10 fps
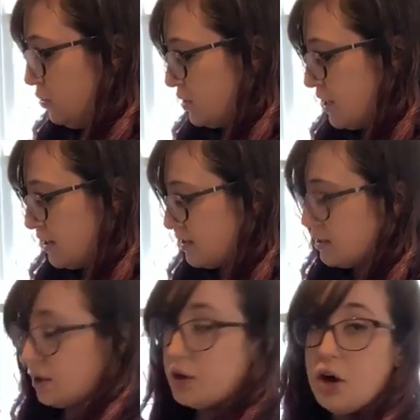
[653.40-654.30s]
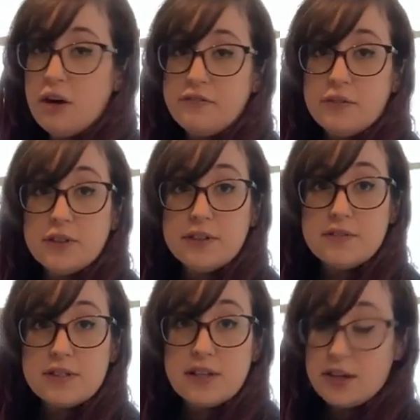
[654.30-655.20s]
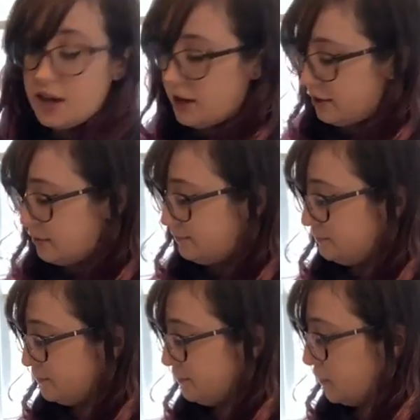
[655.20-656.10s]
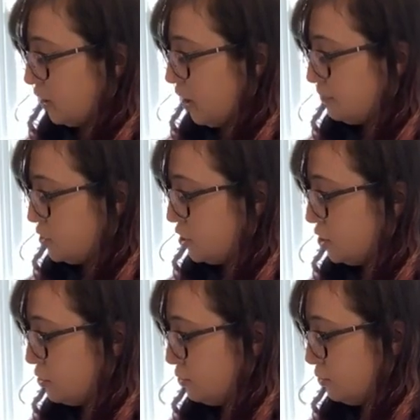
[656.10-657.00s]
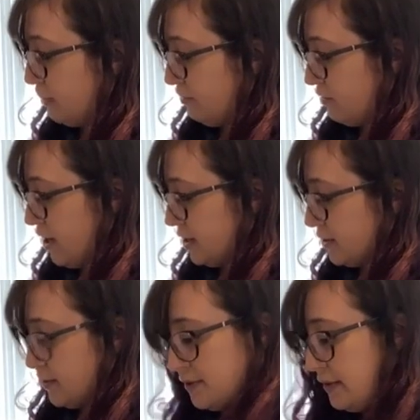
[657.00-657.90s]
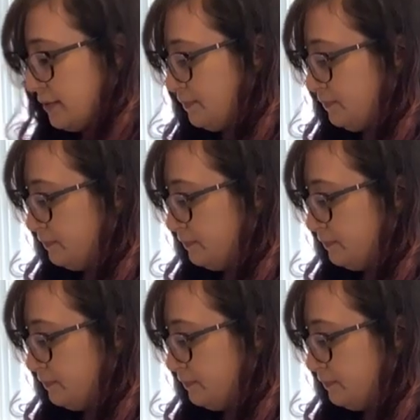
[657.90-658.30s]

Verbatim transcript: You could take the skin off, you could leave the skin on. Up to you, my friends.